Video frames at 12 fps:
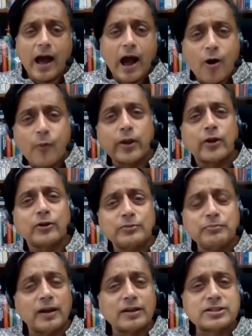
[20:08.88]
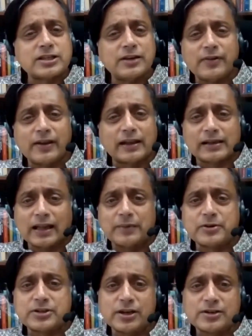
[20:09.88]
are we going to achieve any
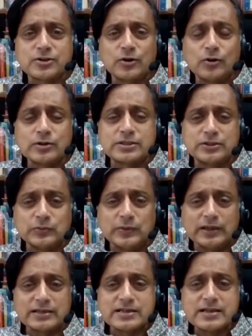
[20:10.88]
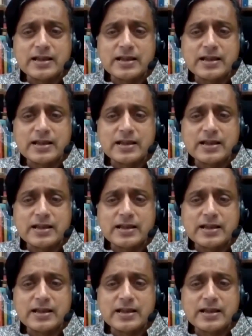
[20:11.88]
climate change goals in the world?